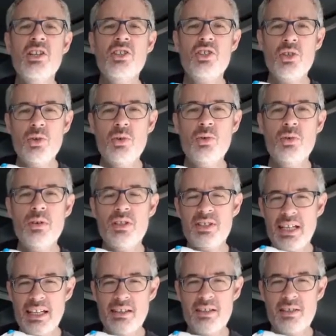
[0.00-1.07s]
do
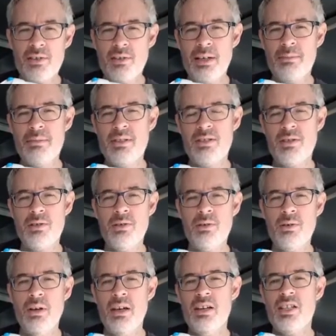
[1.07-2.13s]
take the time
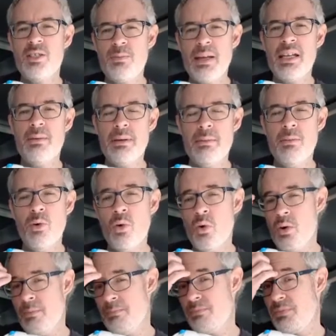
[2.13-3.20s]
to spend a bit more
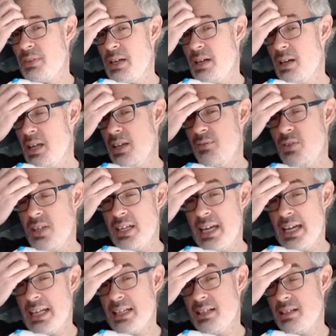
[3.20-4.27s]
if you
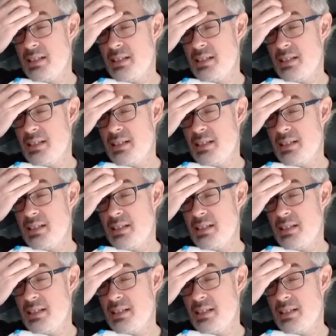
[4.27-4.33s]
can,